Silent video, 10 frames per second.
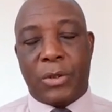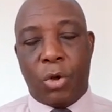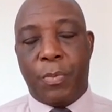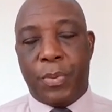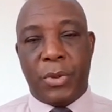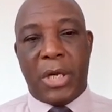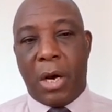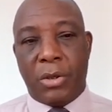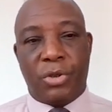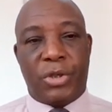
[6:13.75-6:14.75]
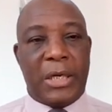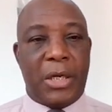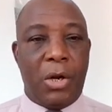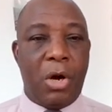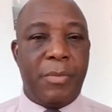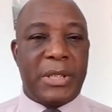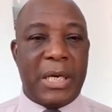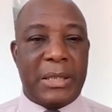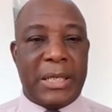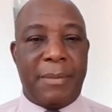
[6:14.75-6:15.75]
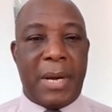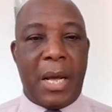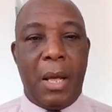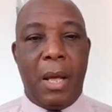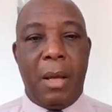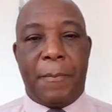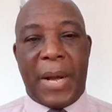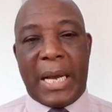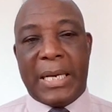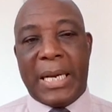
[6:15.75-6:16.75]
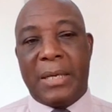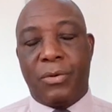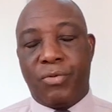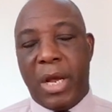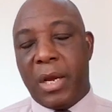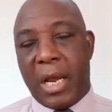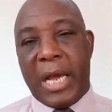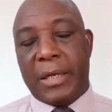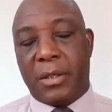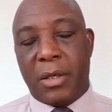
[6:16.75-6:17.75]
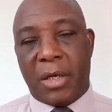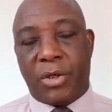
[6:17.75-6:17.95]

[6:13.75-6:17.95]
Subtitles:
opened the 100-kilometer Tema Mpakadan rail line.